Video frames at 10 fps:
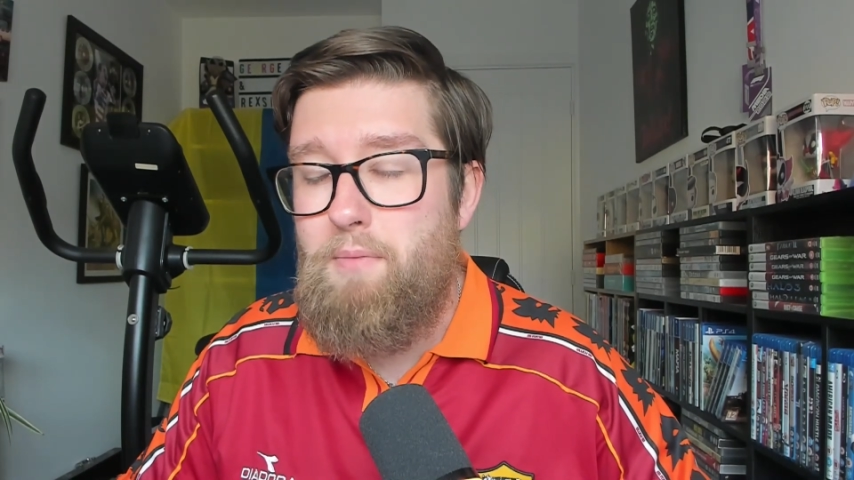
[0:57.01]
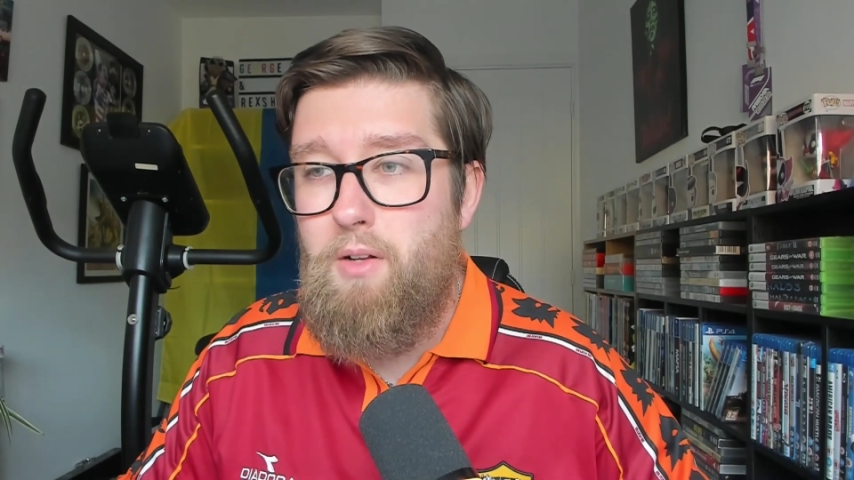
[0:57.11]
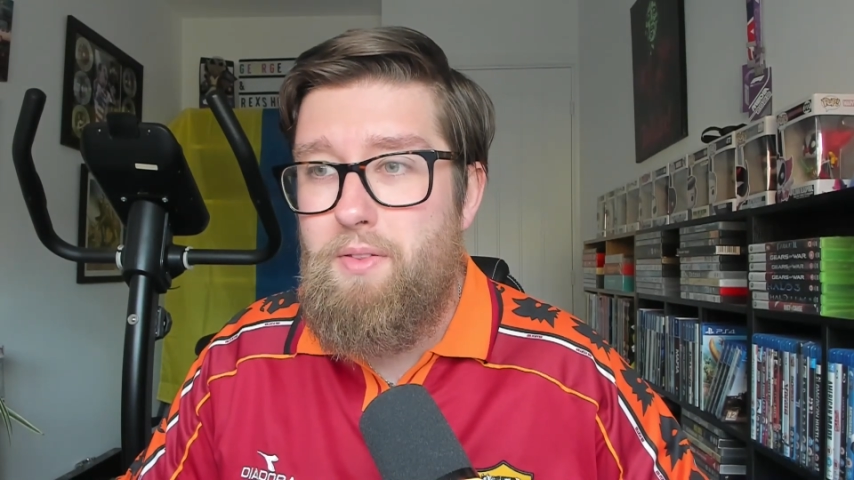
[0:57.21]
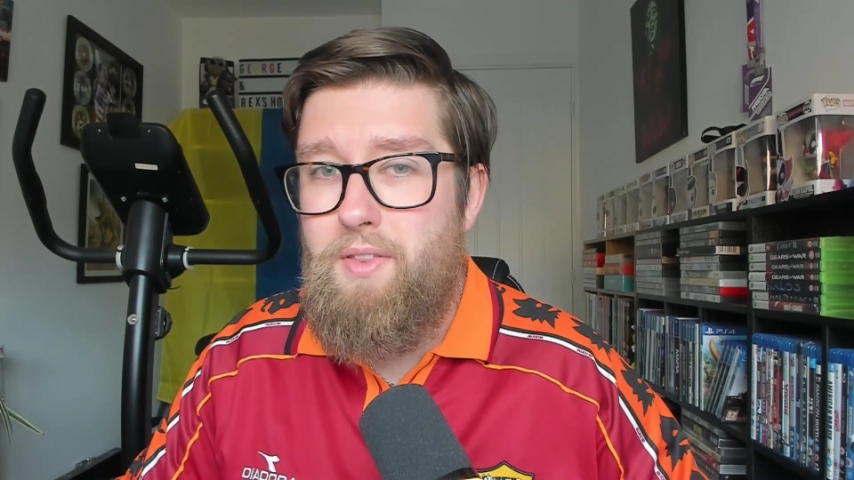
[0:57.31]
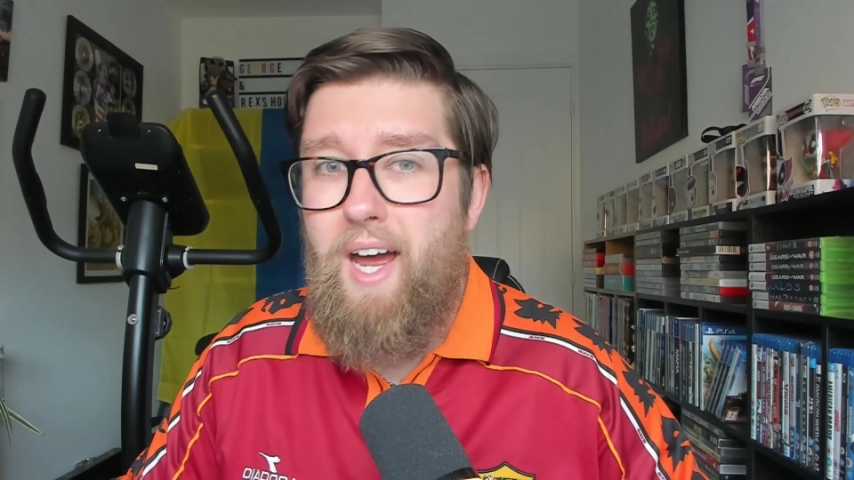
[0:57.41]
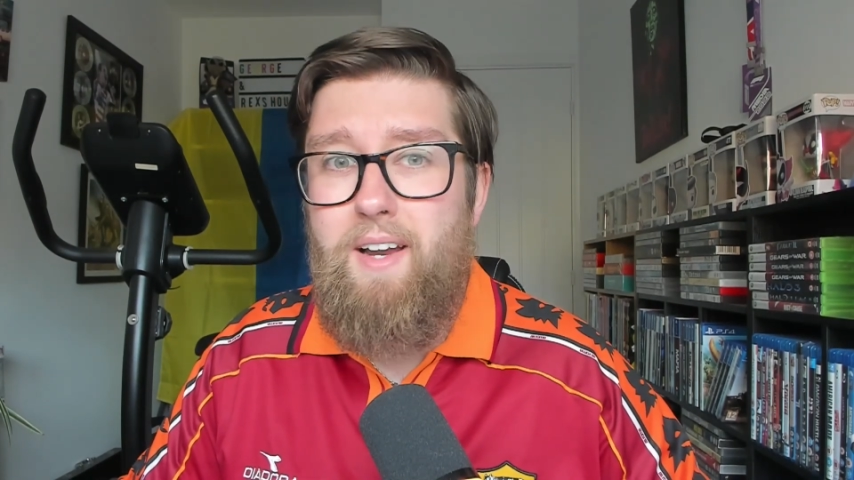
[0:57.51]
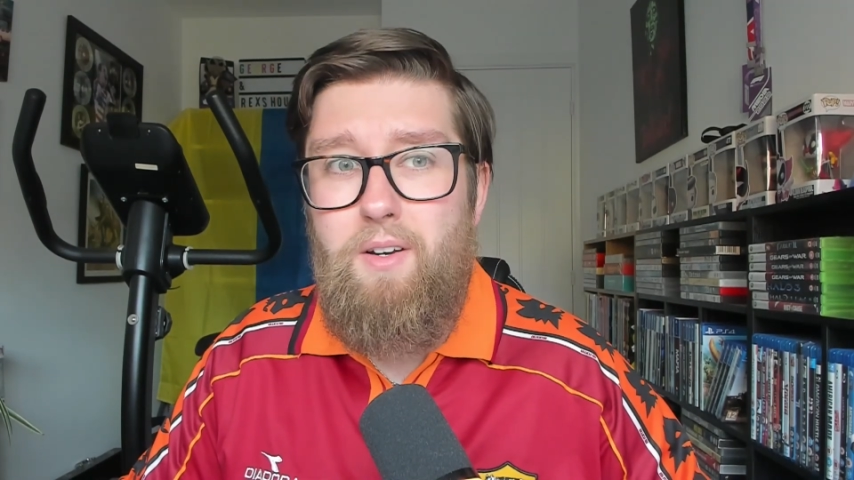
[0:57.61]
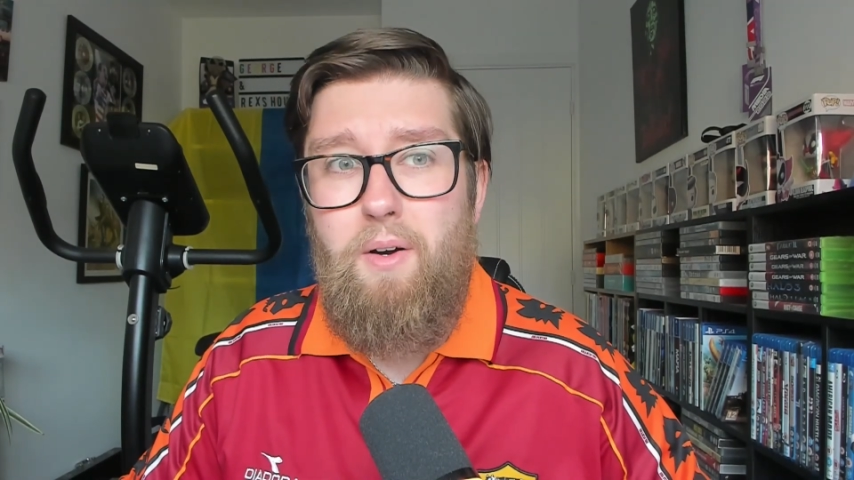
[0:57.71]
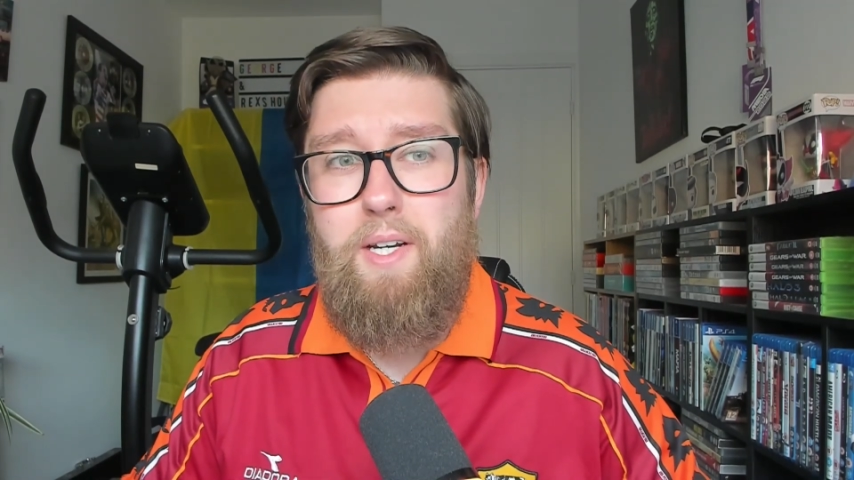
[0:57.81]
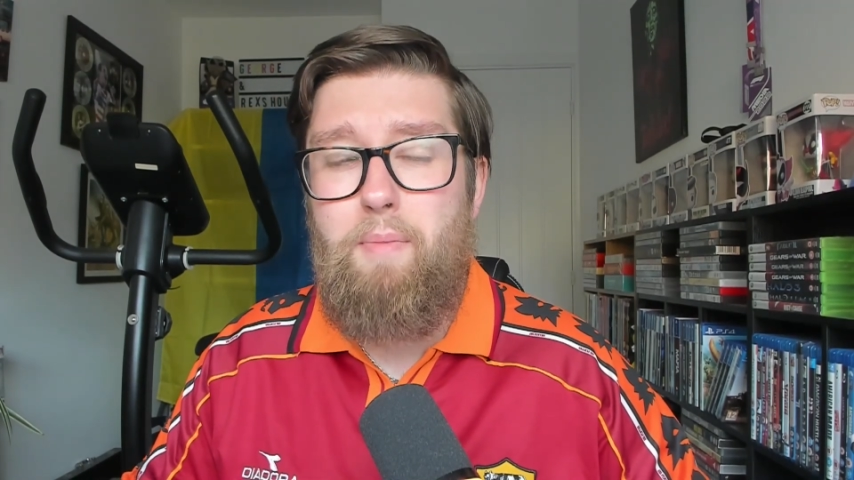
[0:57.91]
not that
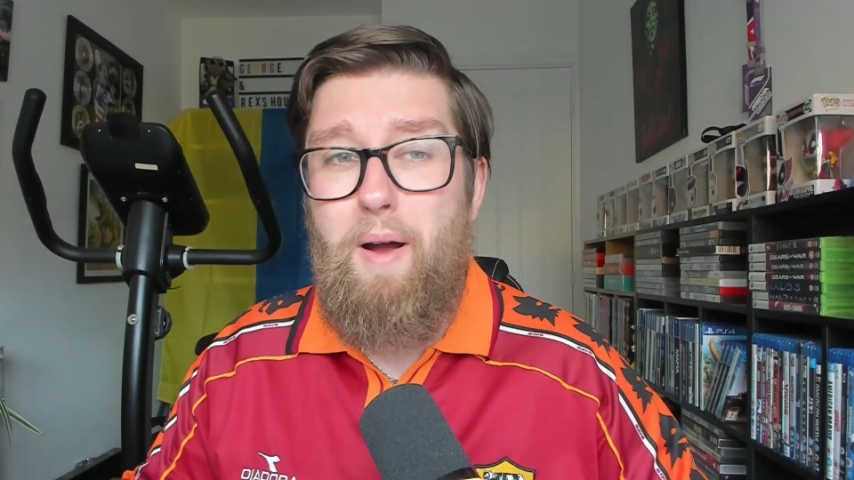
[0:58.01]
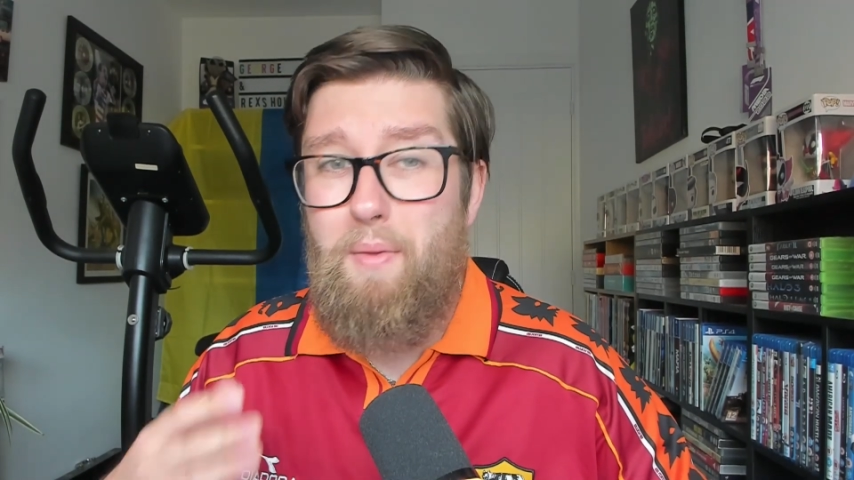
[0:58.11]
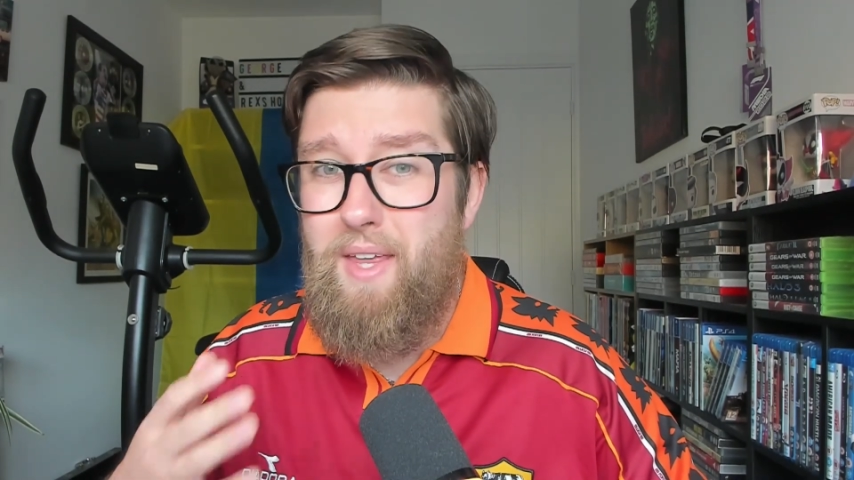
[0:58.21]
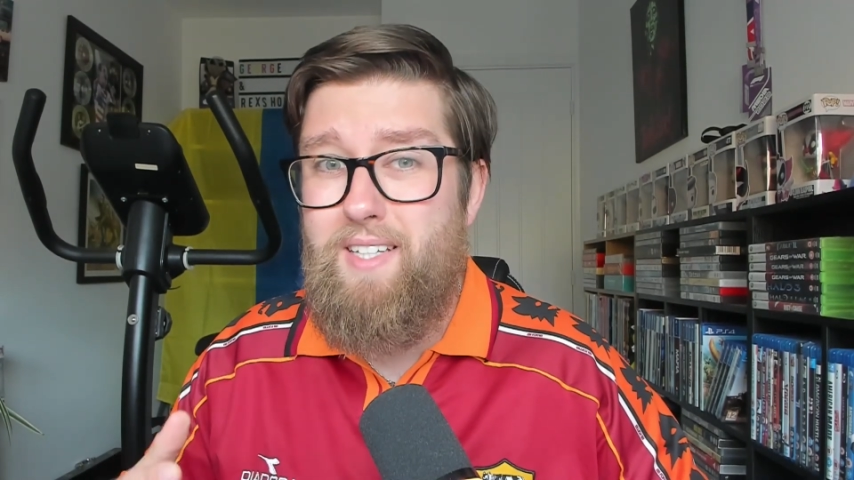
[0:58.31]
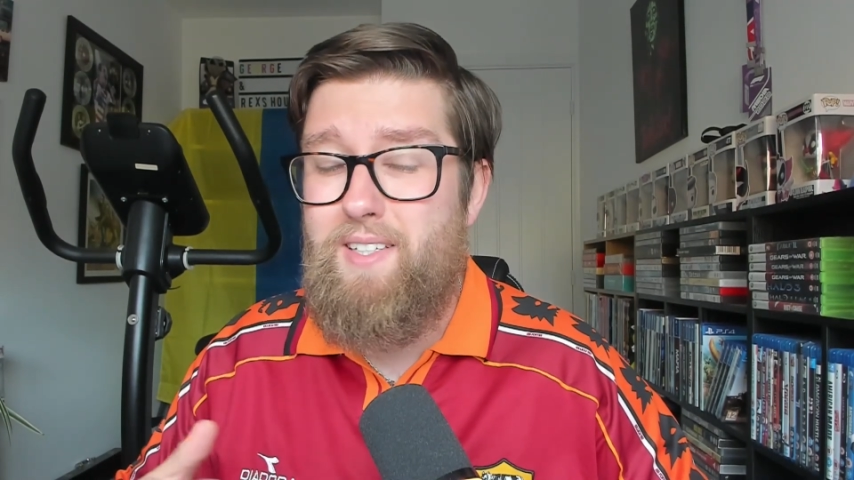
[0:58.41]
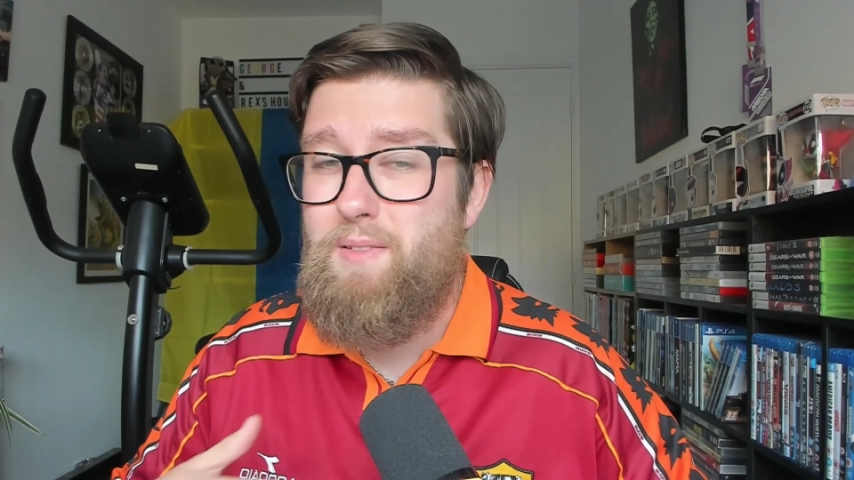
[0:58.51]
annoyed about this.